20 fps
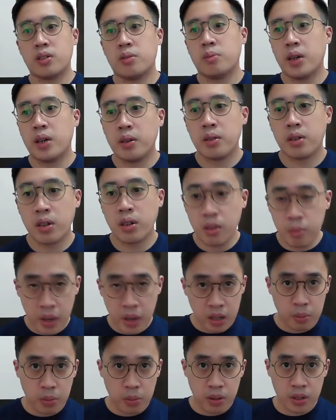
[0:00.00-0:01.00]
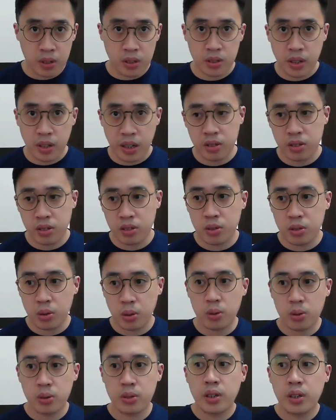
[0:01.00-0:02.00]
My current MacBook is 9 years
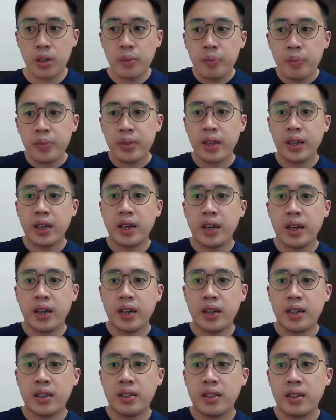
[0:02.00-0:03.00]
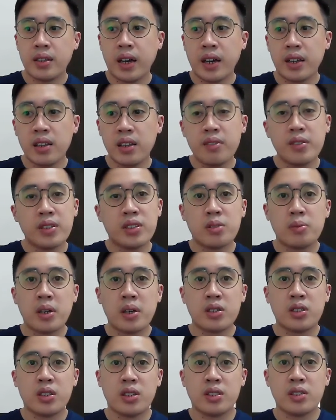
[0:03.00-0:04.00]
old and I love it so
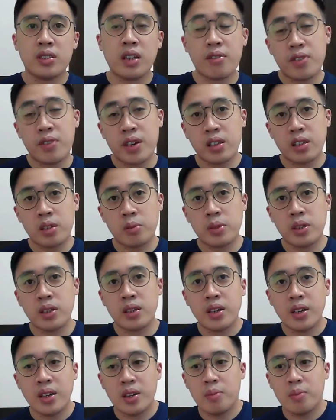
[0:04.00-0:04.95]
much, it's not failing me,